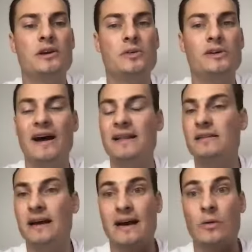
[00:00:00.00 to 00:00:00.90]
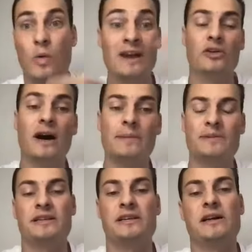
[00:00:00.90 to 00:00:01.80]
We've had one client in
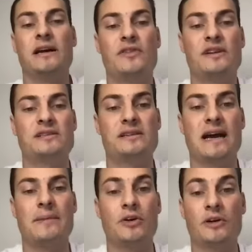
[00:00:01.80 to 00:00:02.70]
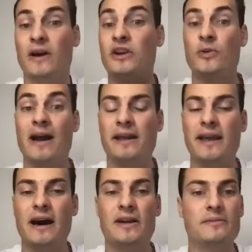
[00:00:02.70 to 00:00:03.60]
particular that's got a brand new ad
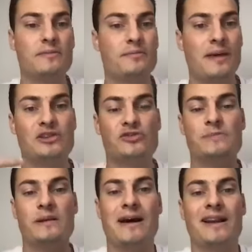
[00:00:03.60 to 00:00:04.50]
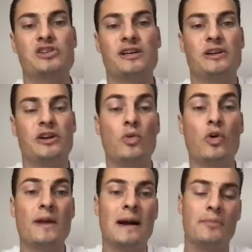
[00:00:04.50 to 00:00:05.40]
account, and Patri's been managing,
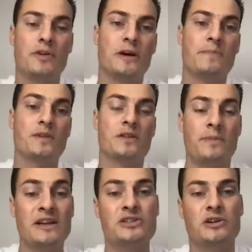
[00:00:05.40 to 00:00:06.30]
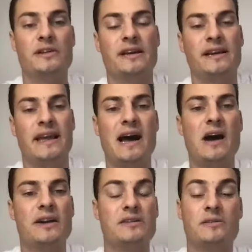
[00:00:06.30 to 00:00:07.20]
warming up the pixel on the
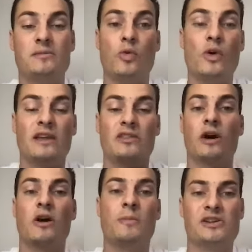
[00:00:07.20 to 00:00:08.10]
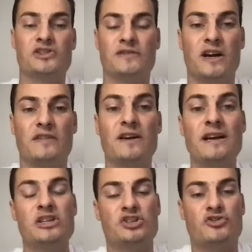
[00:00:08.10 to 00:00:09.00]
account and walking through a whole bunch of kind of
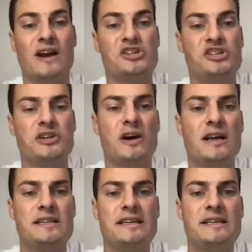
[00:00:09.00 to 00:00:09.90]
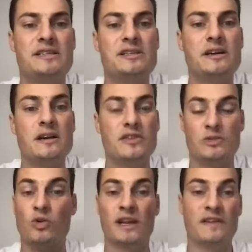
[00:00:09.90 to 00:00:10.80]
strategies and ideas that's
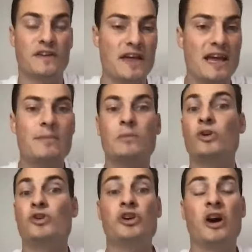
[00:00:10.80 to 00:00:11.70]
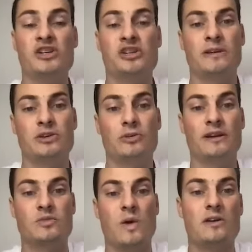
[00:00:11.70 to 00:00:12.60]
working for them and what you guys should be doing
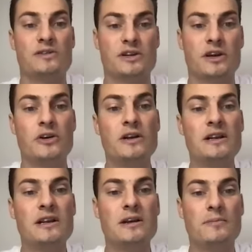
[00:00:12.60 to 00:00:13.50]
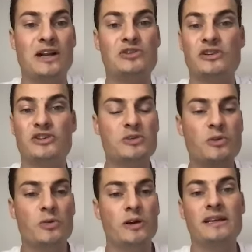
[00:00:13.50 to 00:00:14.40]
as well. So, Patri, do you just
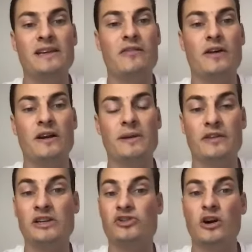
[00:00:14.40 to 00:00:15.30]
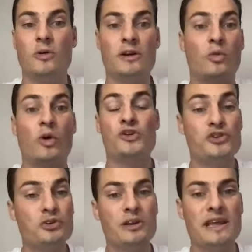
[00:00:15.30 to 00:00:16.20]
want to quickly give everyone a bit of an intro on what
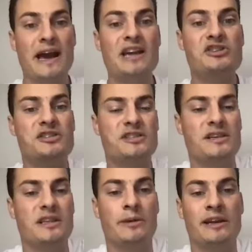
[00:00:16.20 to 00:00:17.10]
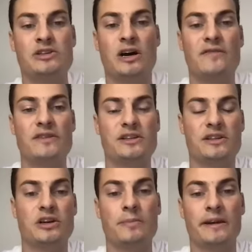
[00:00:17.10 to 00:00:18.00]
you do at the agency, and then we can dive into the
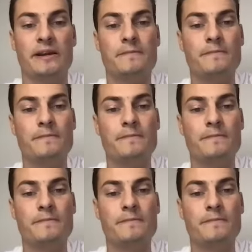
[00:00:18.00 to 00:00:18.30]
topic?